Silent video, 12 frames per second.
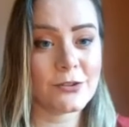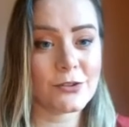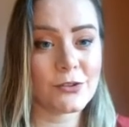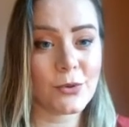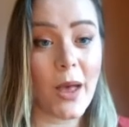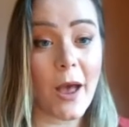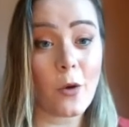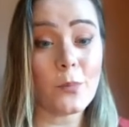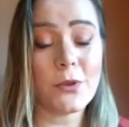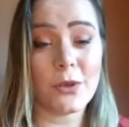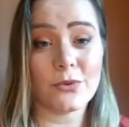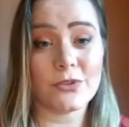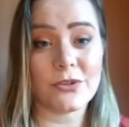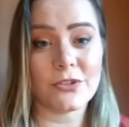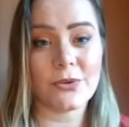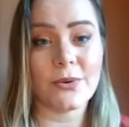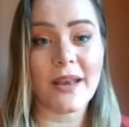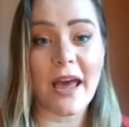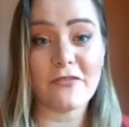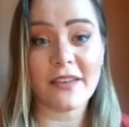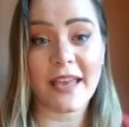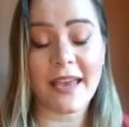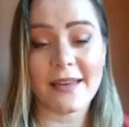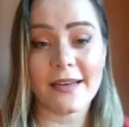To help users to
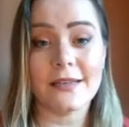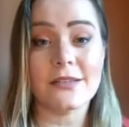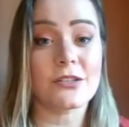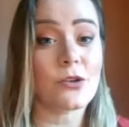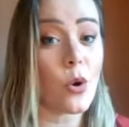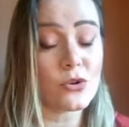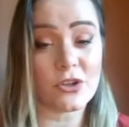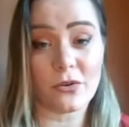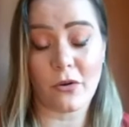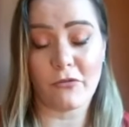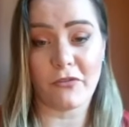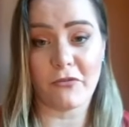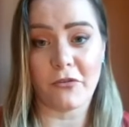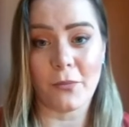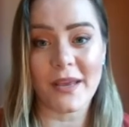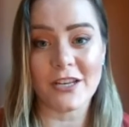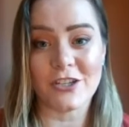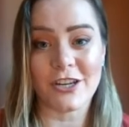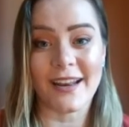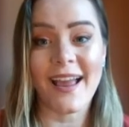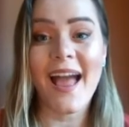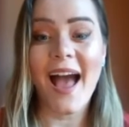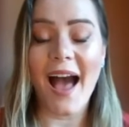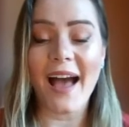navigate in this ocean of information,
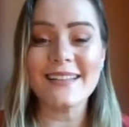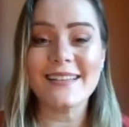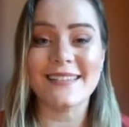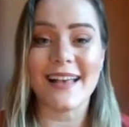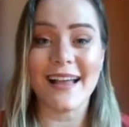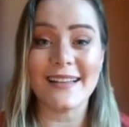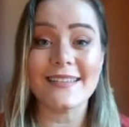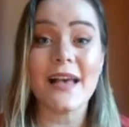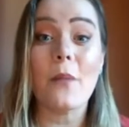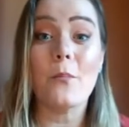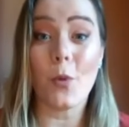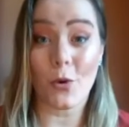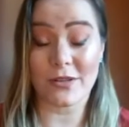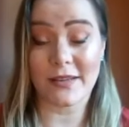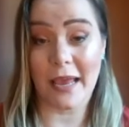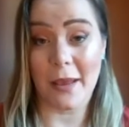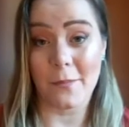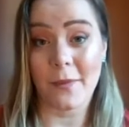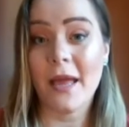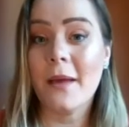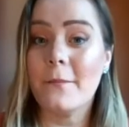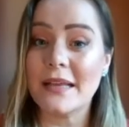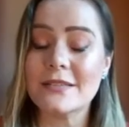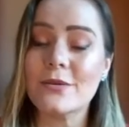I designed a board game
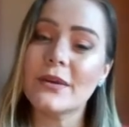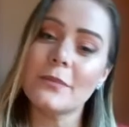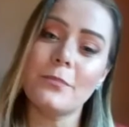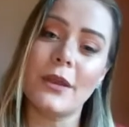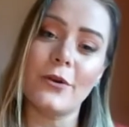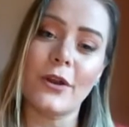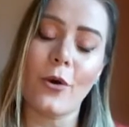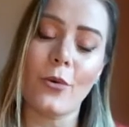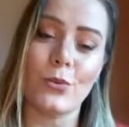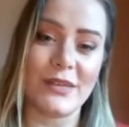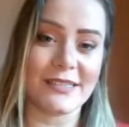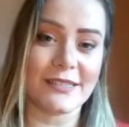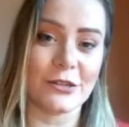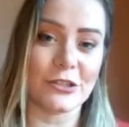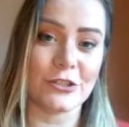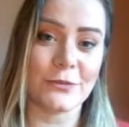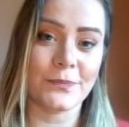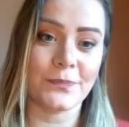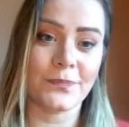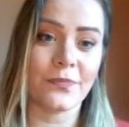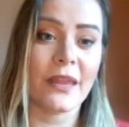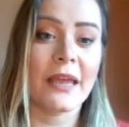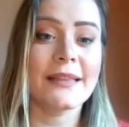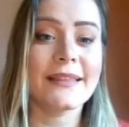based on empirical research.
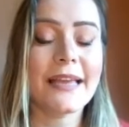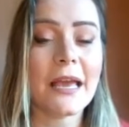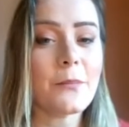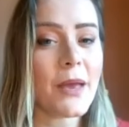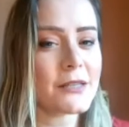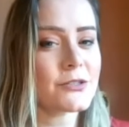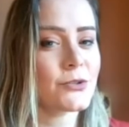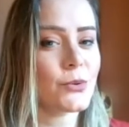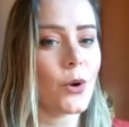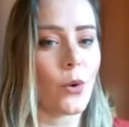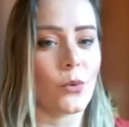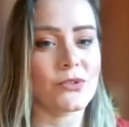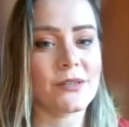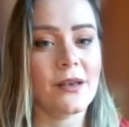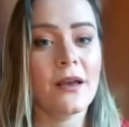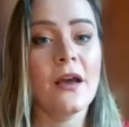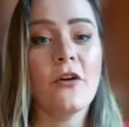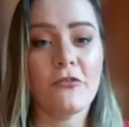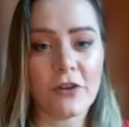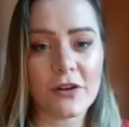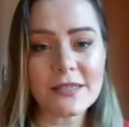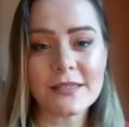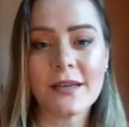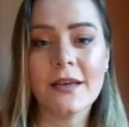The game has two goals.
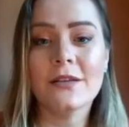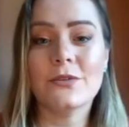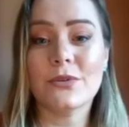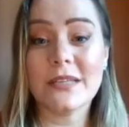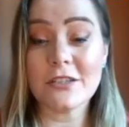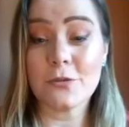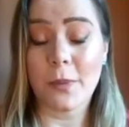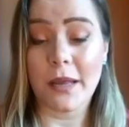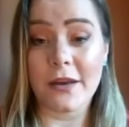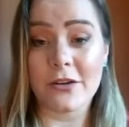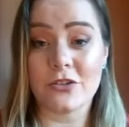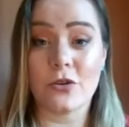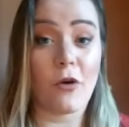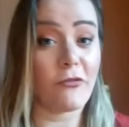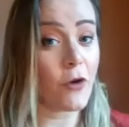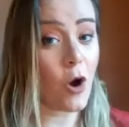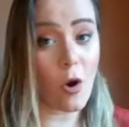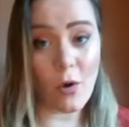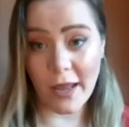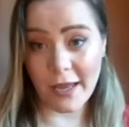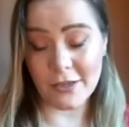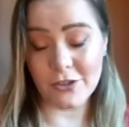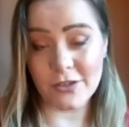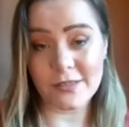First, to teach players of all
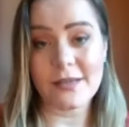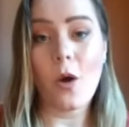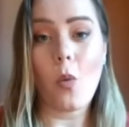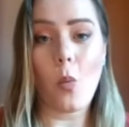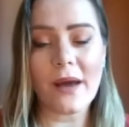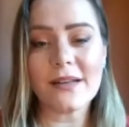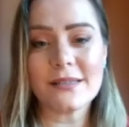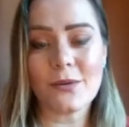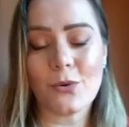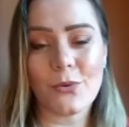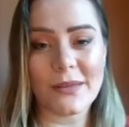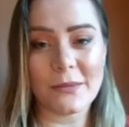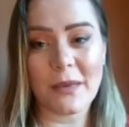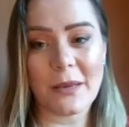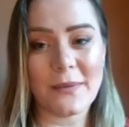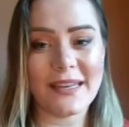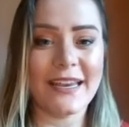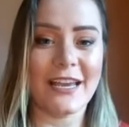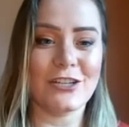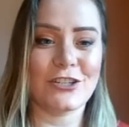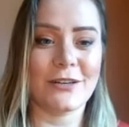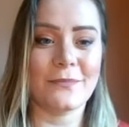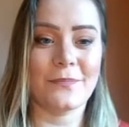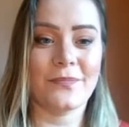ages what is algorithmic mediation.